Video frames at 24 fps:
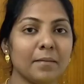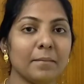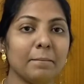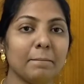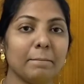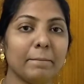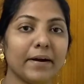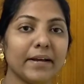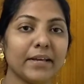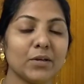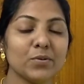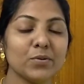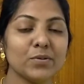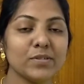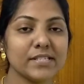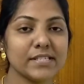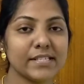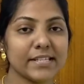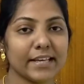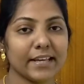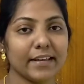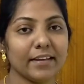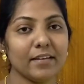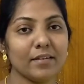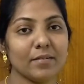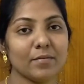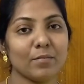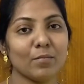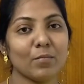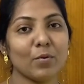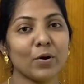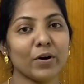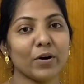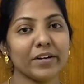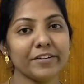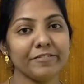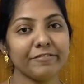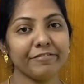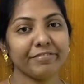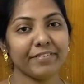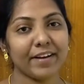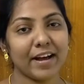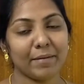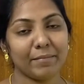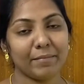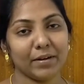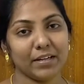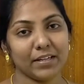By using modern
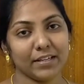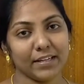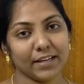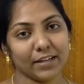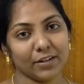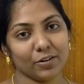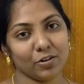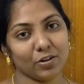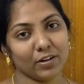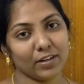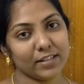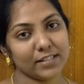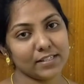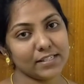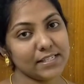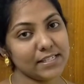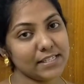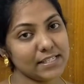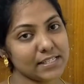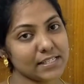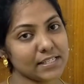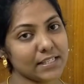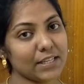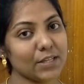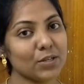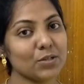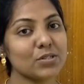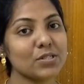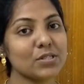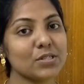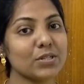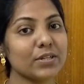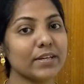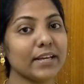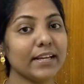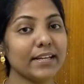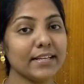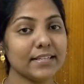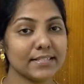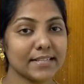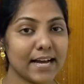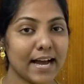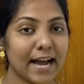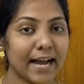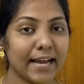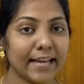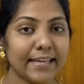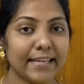farming technologies, they used to get
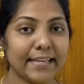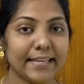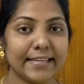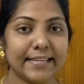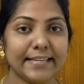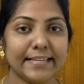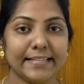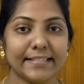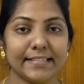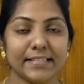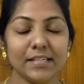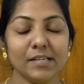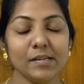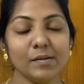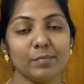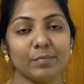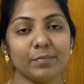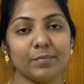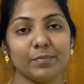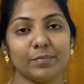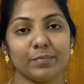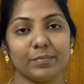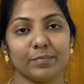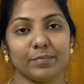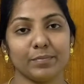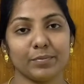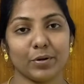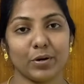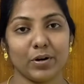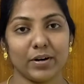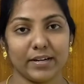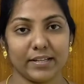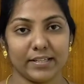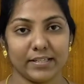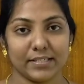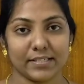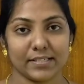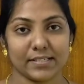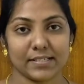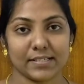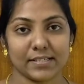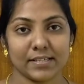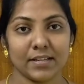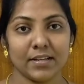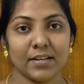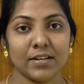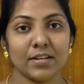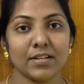high yielding
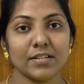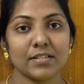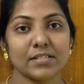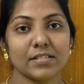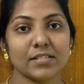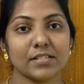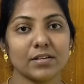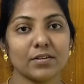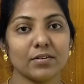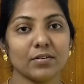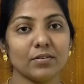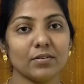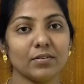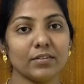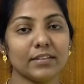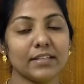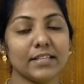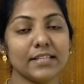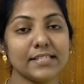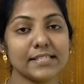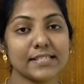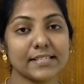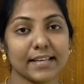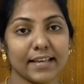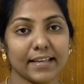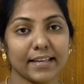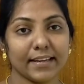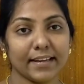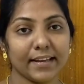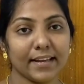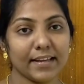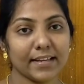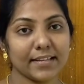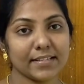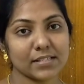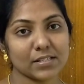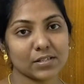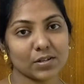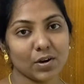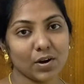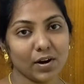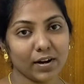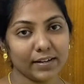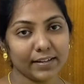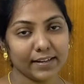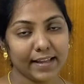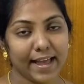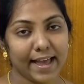products. So this area is
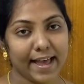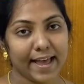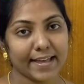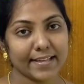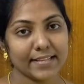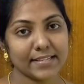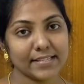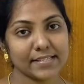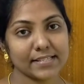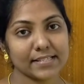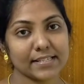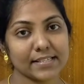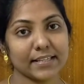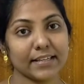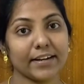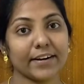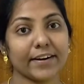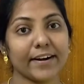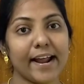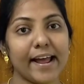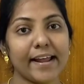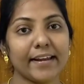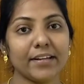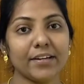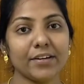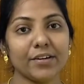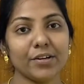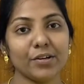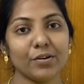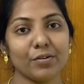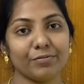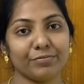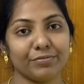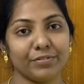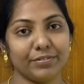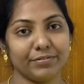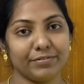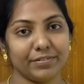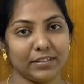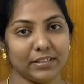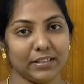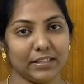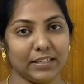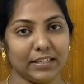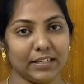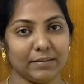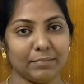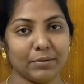called as granary of the
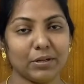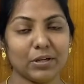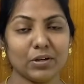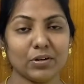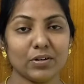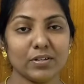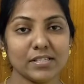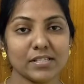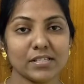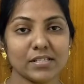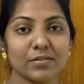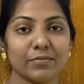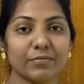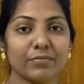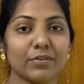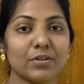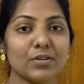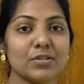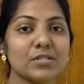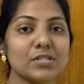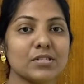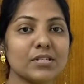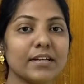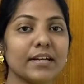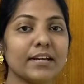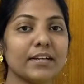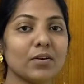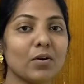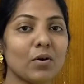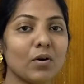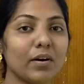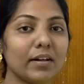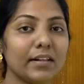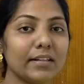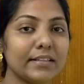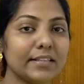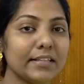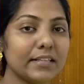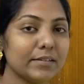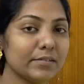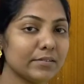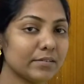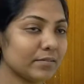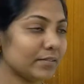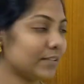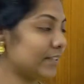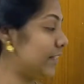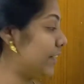world, because we used to get all the
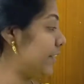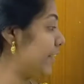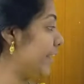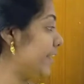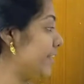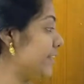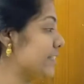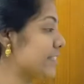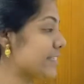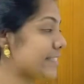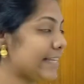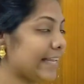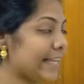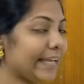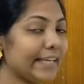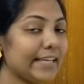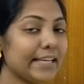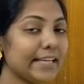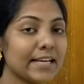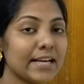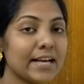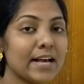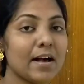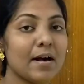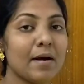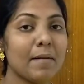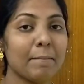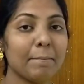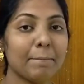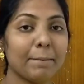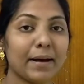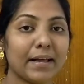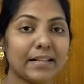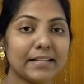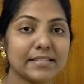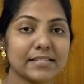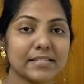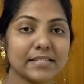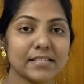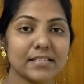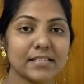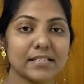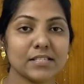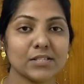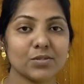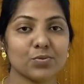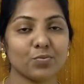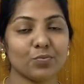grains like
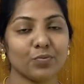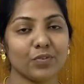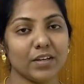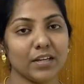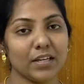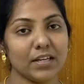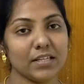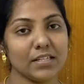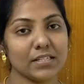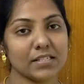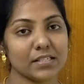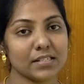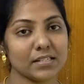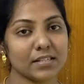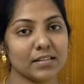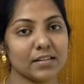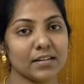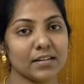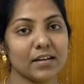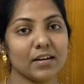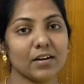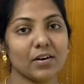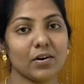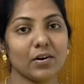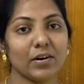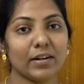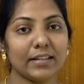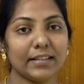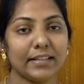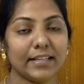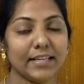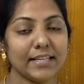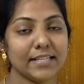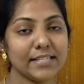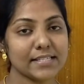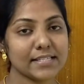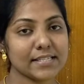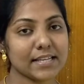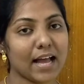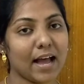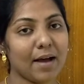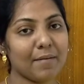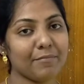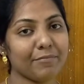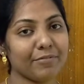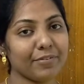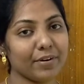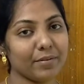pulses, wheat, all these
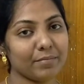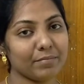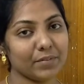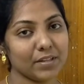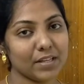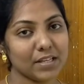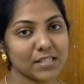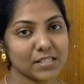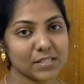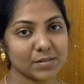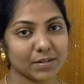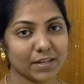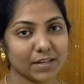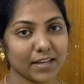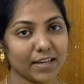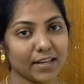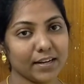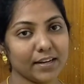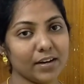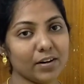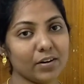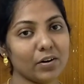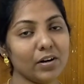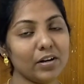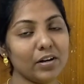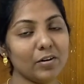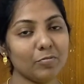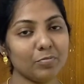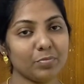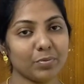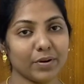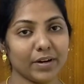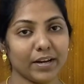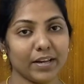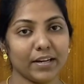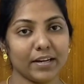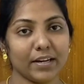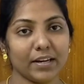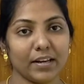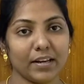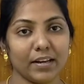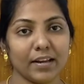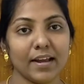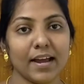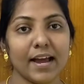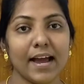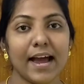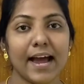come from this area called
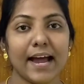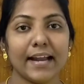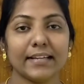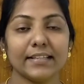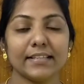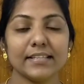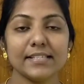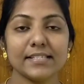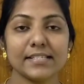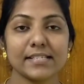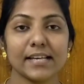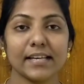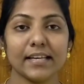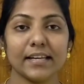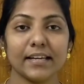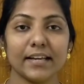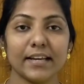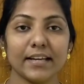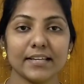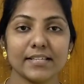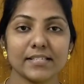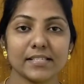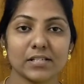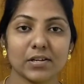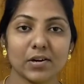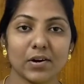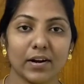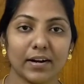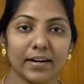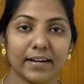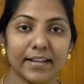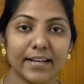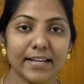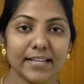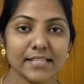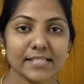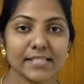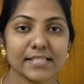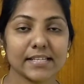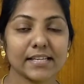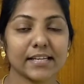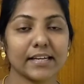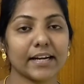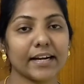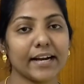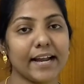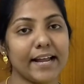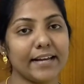prairie, and this area is called as
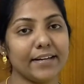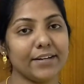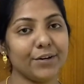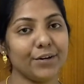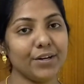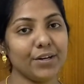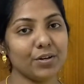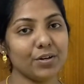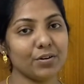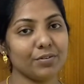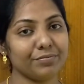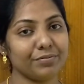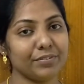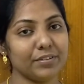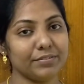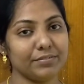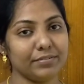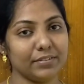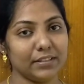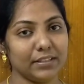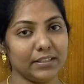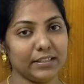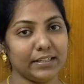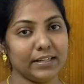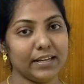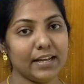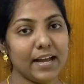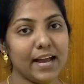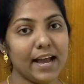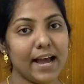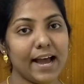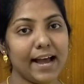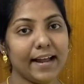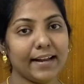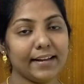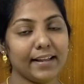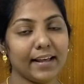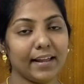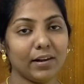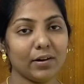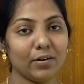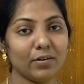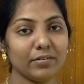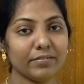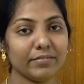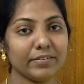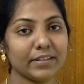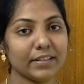granary of the world. And
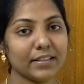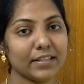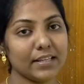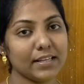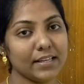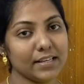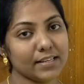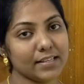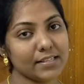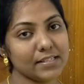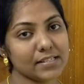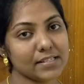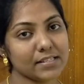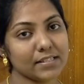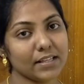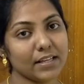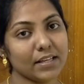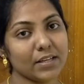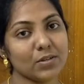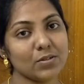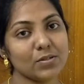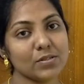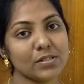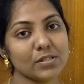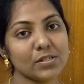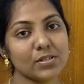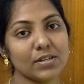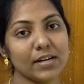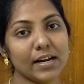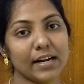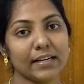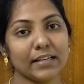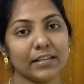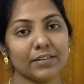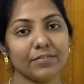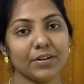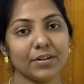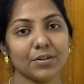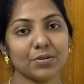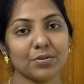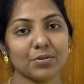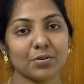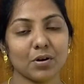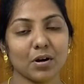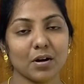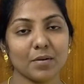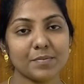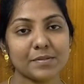along with these, they used to cultivate
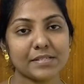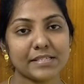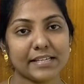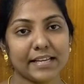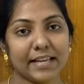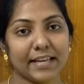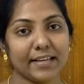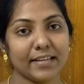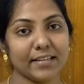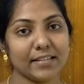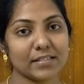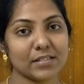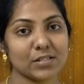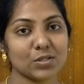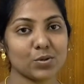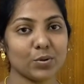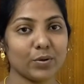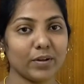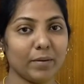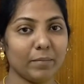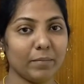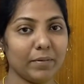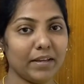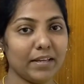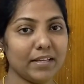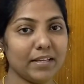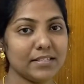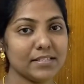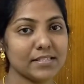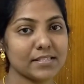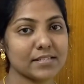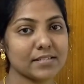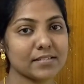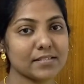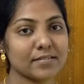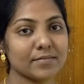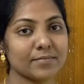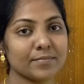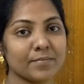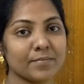crops like soybeans,